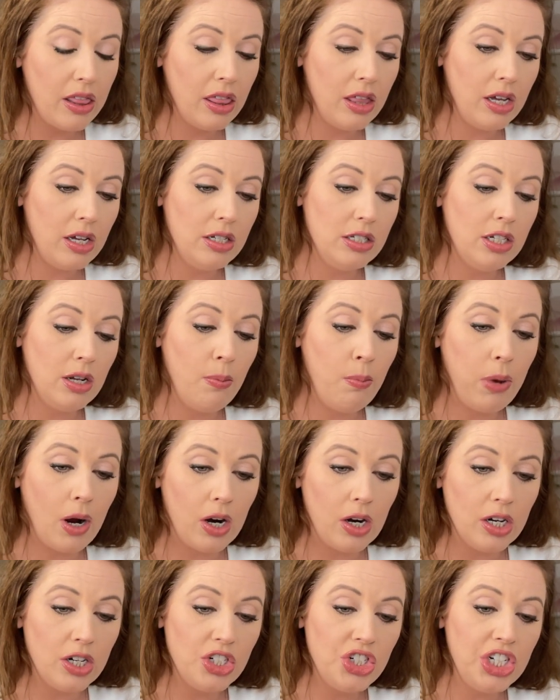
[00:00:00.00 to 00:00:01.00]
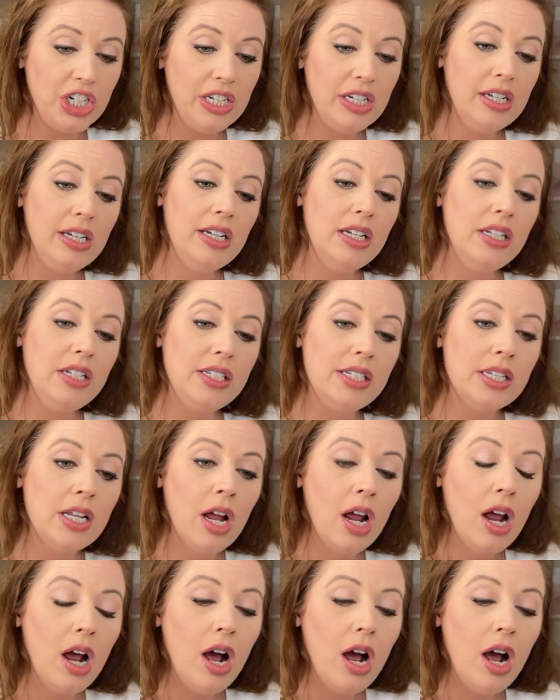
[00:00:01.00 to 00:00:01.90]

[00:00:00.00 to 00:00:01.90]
the DeBarges.